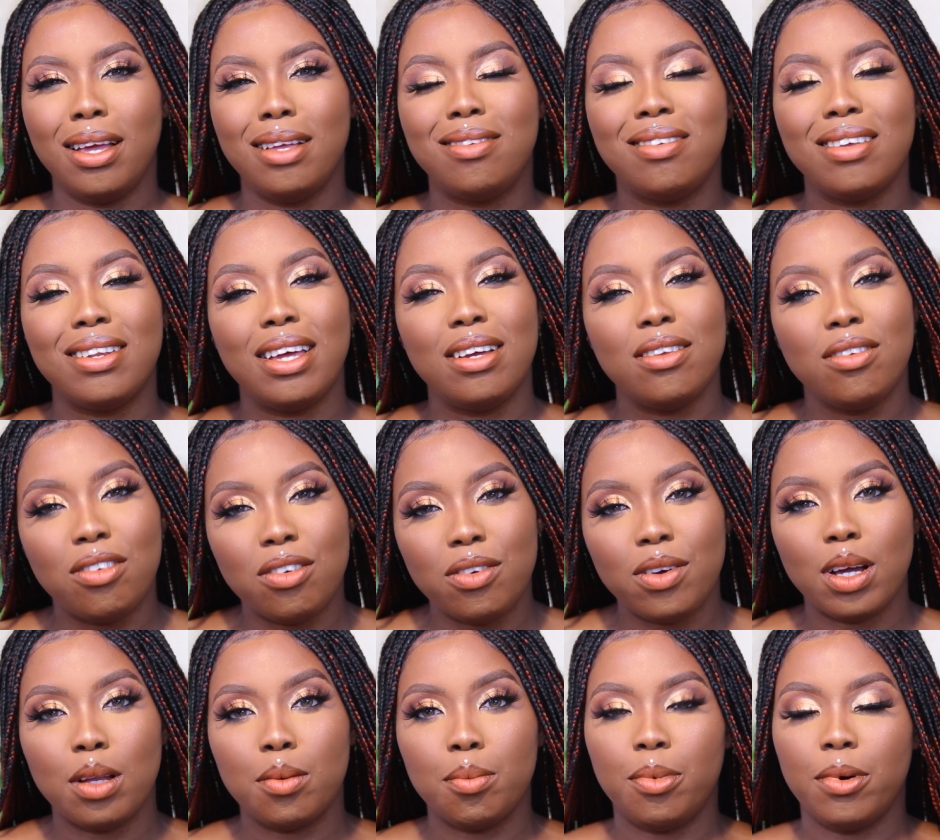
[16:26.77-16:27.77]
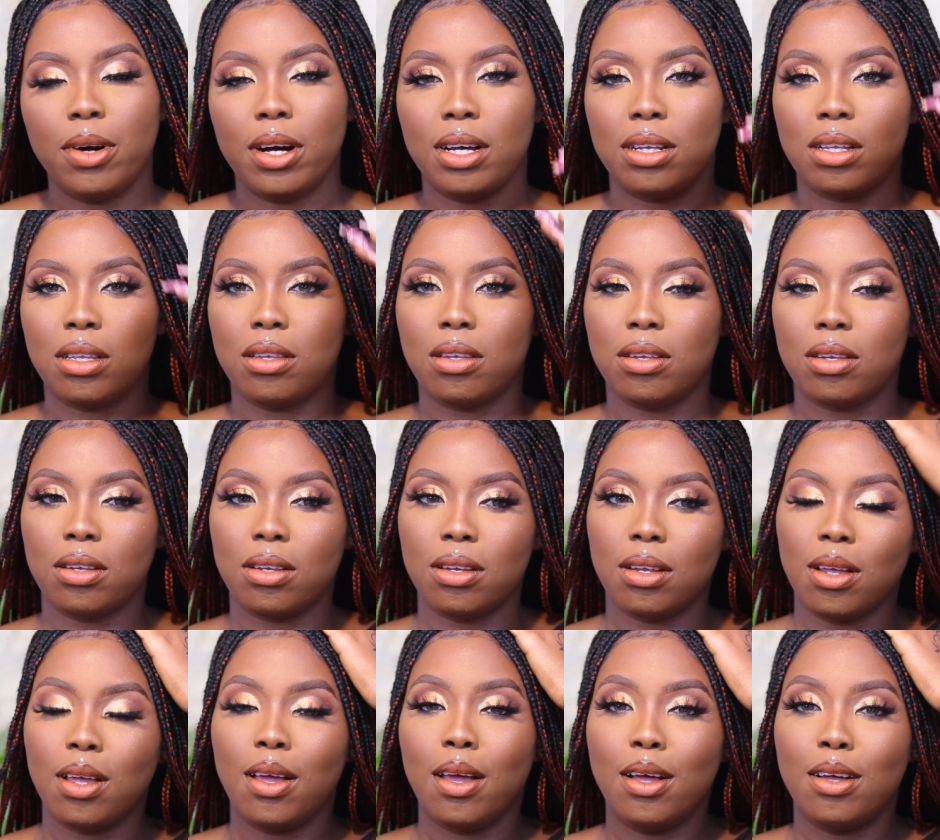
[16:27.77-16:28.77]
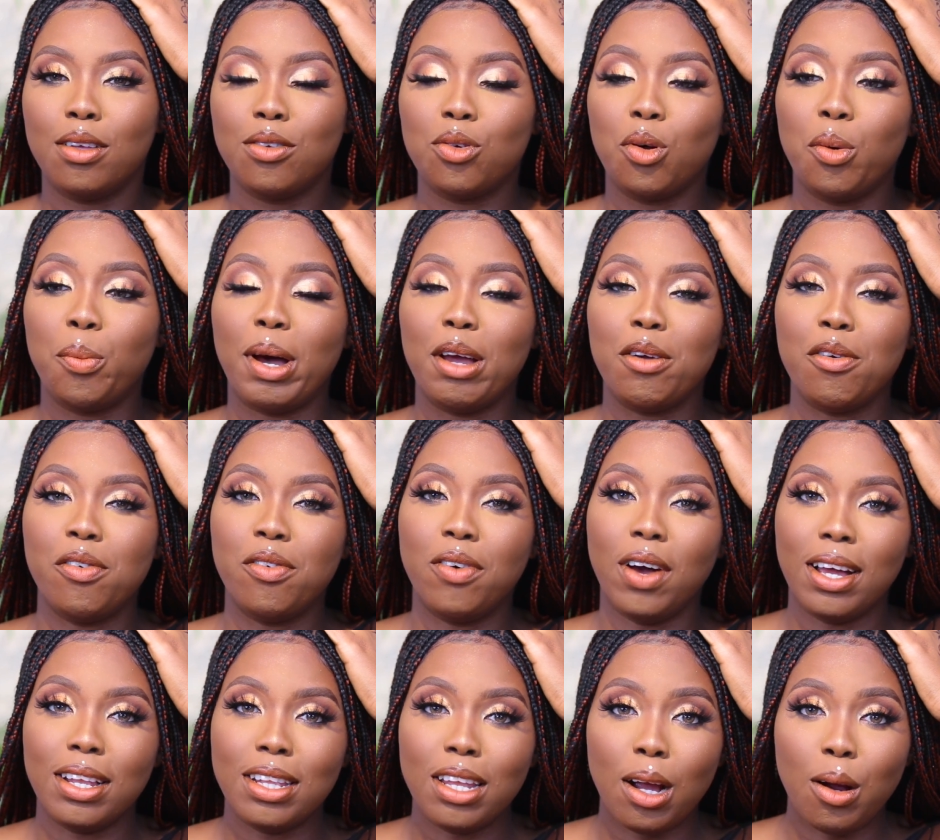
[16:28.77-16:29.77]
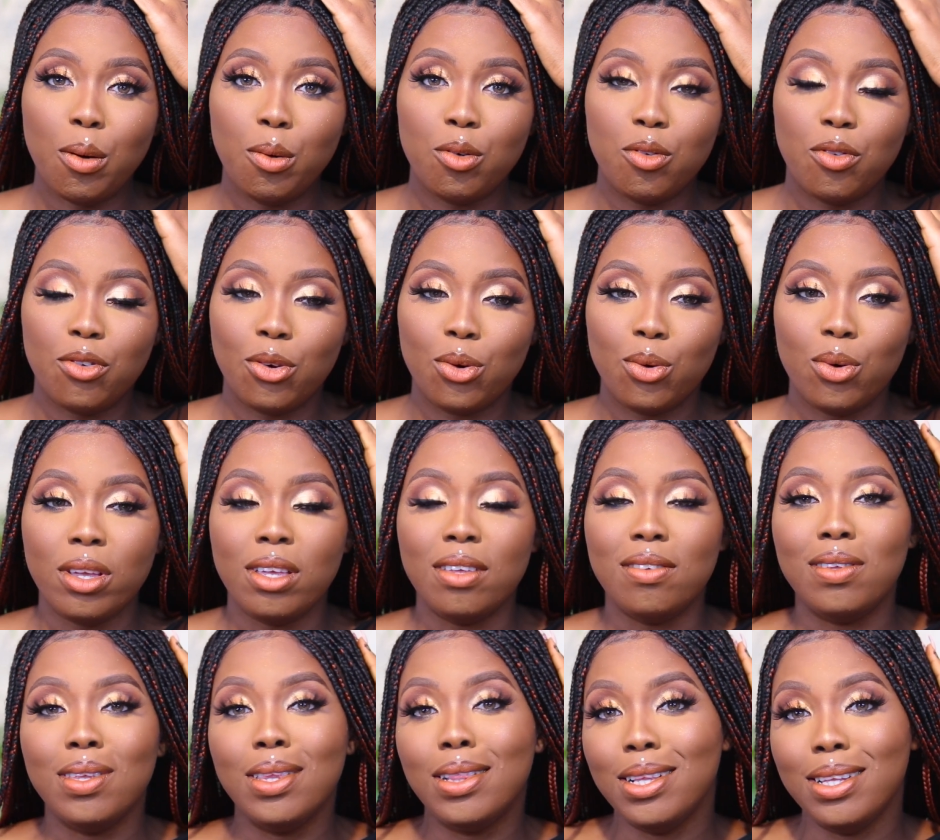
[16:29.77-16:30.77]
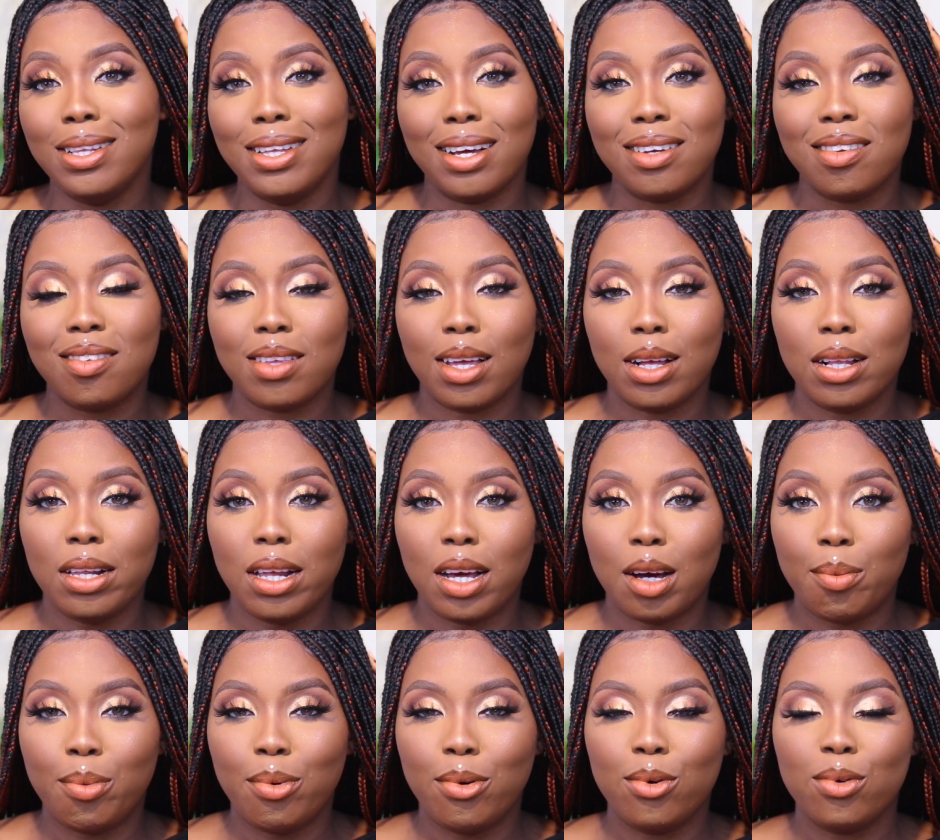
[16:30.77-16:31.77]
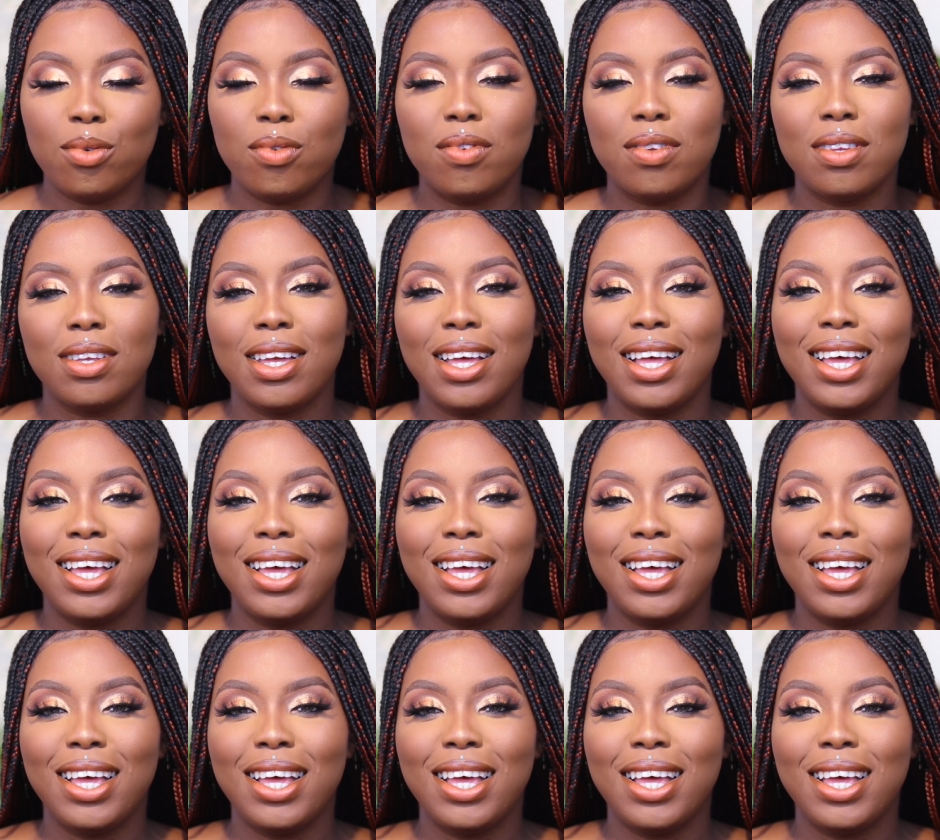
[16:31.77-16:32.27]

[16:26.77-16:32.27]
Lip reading: It's a Nigerian brand. So my final review, is it Lydia Stanley approved?